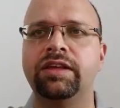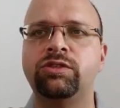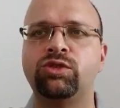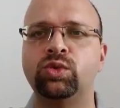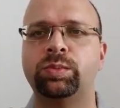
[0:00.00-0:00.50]

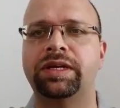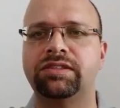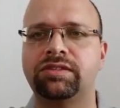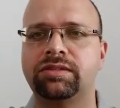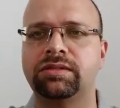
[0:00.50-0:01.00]
is 2
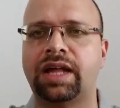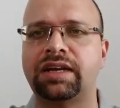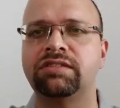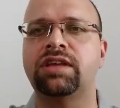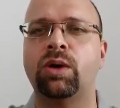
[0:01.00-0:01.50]
pence.
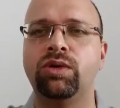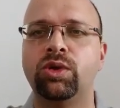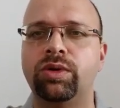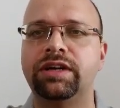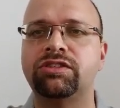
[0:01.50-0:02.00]
That is how
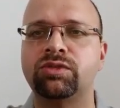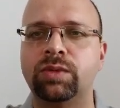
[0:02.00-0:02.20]
units